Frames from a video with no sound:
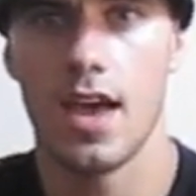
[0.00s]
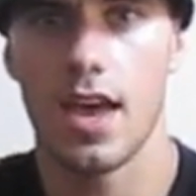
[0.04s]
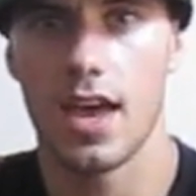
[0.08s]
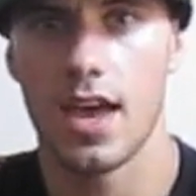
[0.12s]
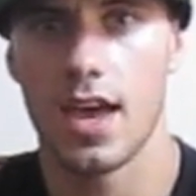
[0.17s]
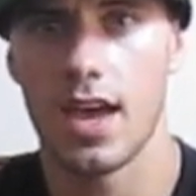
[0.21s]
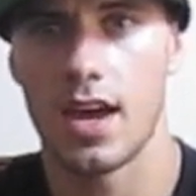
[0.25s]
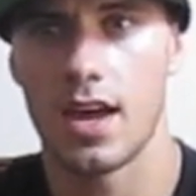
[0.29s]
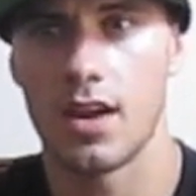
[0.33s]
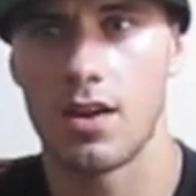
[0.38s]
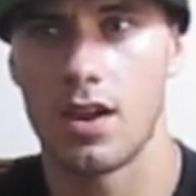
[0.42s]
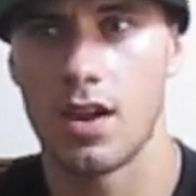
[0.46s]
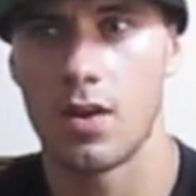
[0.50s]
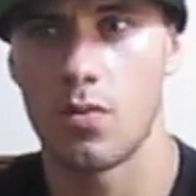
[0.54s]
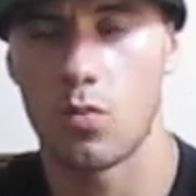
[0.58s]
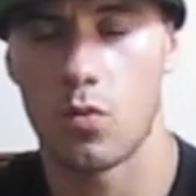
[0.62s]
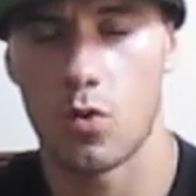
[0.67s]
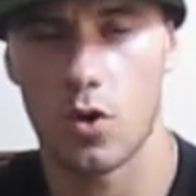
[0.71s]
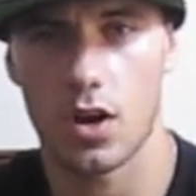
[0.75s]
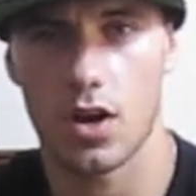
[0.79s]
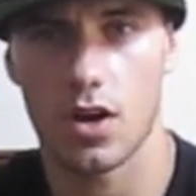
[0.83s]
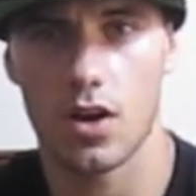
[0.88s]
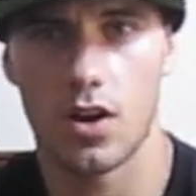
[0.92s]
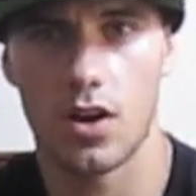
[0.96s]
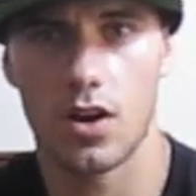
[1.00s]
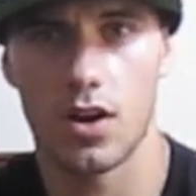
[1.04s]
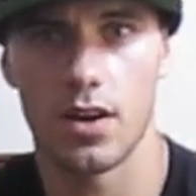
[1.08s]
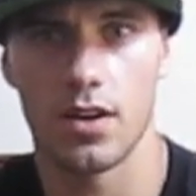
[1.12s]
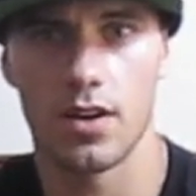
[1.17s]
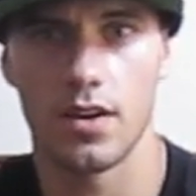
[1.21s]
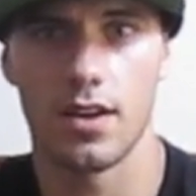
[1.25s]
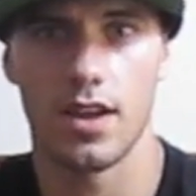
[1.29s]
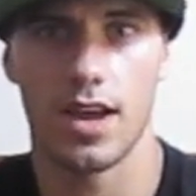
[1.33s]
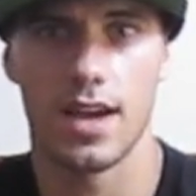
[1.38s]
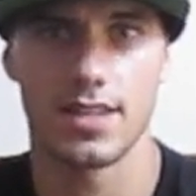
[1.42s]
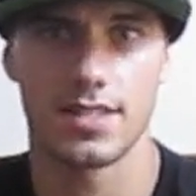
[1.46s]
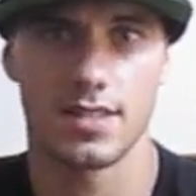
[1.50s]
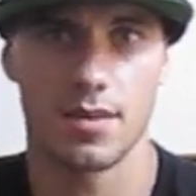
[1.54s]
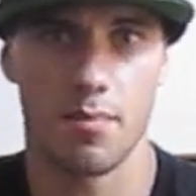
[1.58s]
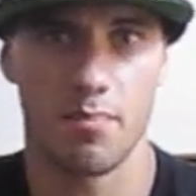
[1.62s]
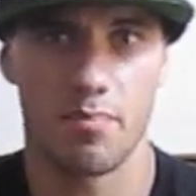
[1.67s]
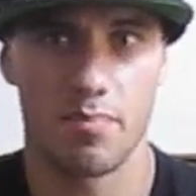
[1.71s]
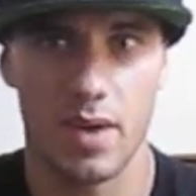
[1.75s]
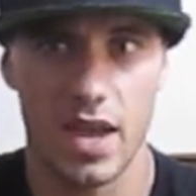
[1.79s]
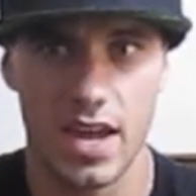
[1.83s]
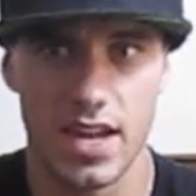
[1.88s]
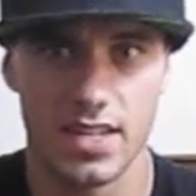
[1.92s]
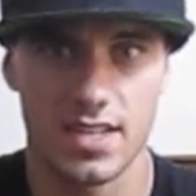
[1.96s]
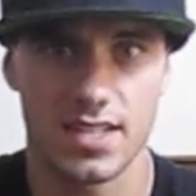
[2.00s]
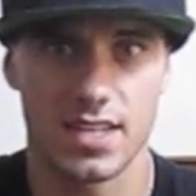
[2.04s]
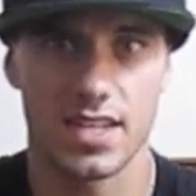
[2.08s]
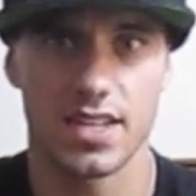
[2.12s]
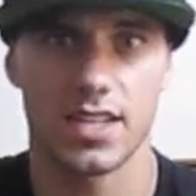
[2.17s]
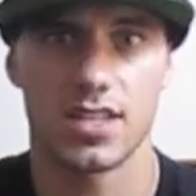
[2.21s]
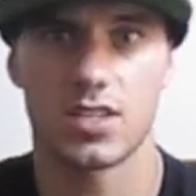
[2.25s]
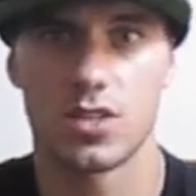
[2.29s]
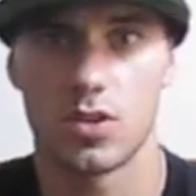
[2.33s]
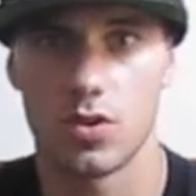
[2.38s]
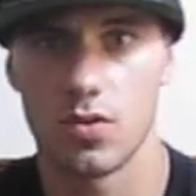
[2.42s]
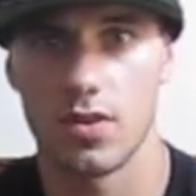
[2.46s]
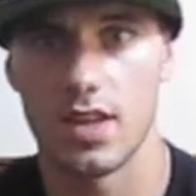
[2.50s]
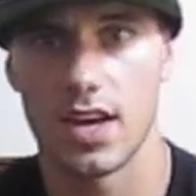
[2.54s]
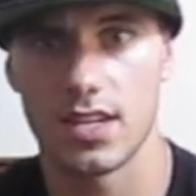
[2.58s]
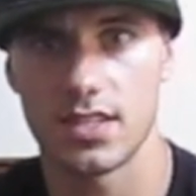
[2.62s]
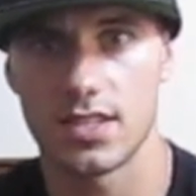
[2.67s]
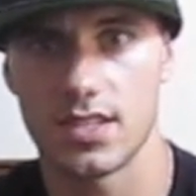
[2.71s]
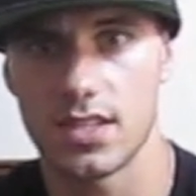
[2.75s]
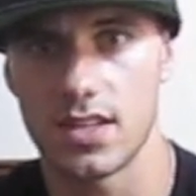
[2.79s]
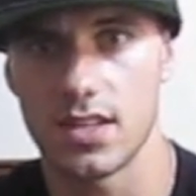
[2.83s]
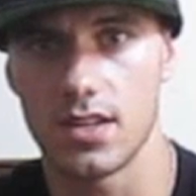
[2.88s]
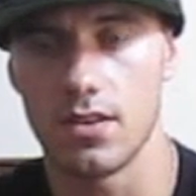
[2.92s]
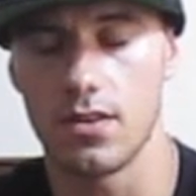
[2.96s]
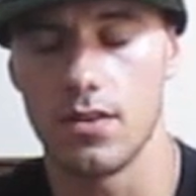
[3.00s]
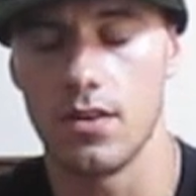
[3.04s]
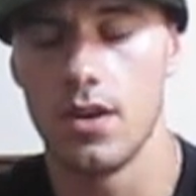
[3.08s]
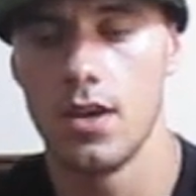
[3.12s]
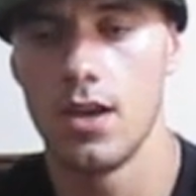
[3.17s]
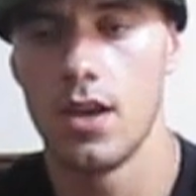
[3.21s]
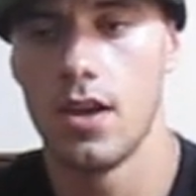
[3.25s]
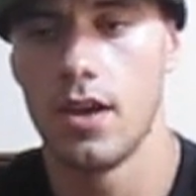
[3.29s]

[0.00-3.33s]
and work on as a basic to that skill.